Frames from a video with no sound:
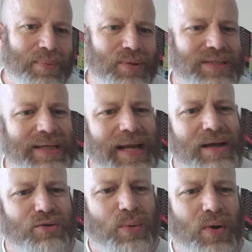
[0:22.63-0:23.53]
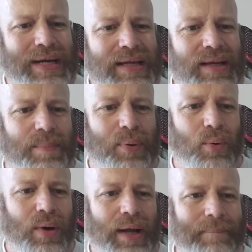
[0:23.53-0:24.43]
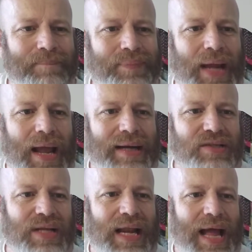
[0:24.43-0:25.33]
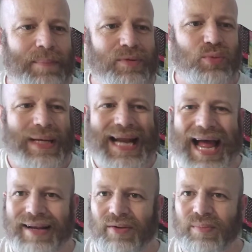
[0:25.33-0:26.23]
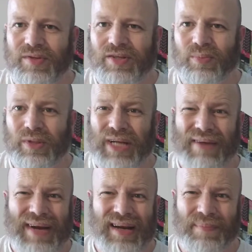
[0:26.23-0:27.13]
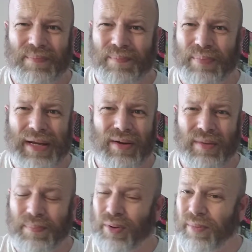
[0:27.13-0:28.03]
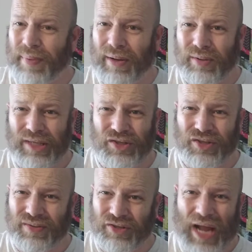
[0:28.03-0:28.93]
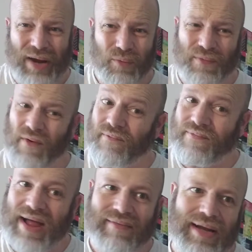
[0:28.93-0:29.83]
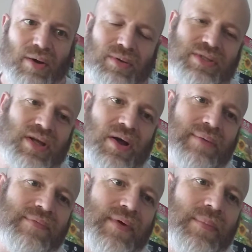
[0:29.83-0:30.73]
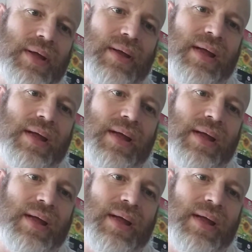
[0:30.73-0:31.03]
Boys and girls, we've got an India Porter and it's collab between Adnams, which I haven't had a beer, put a beer on this channel for a very long time from,